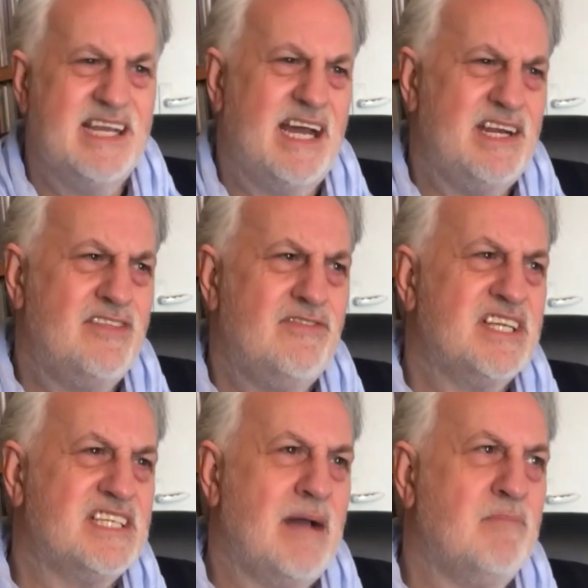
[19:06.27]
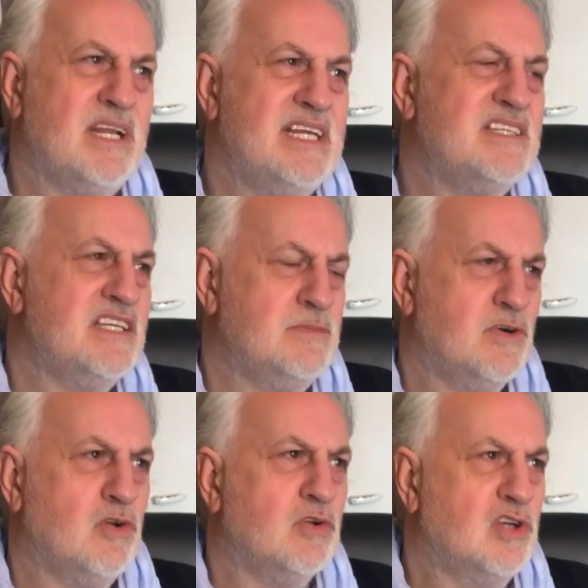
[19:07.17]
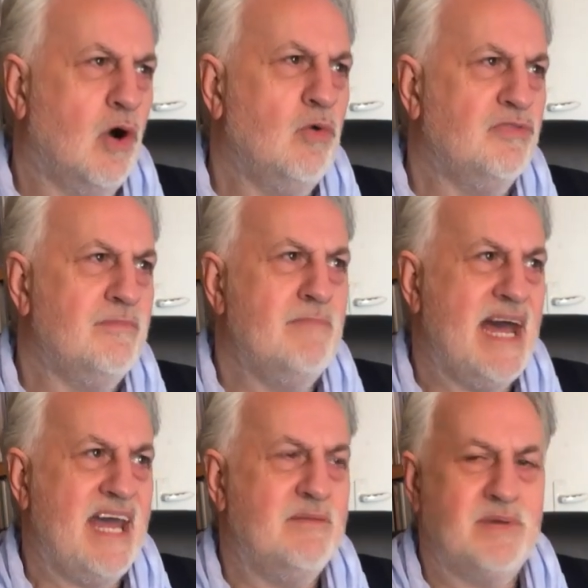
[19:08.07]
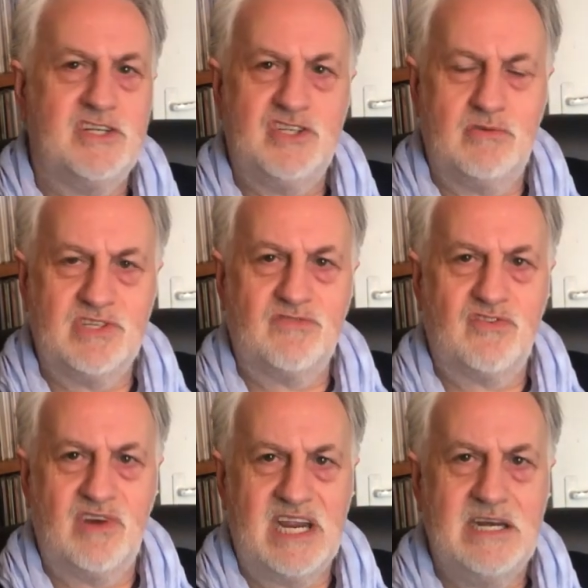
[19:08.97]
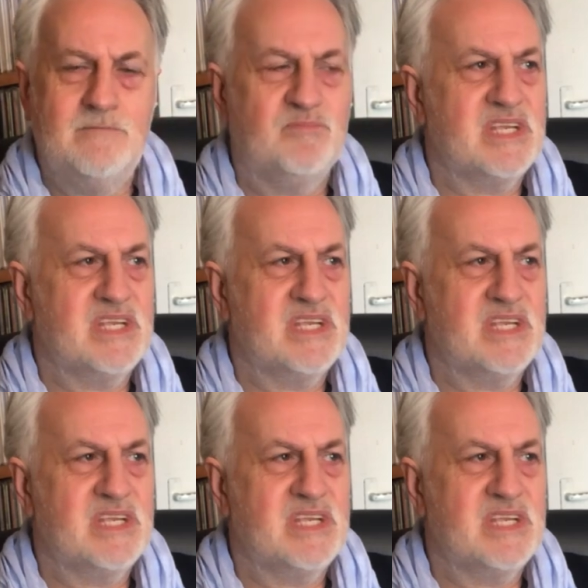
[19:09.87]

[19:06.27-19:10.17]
Another example is there's a book called Gold the Man by Joseph Green,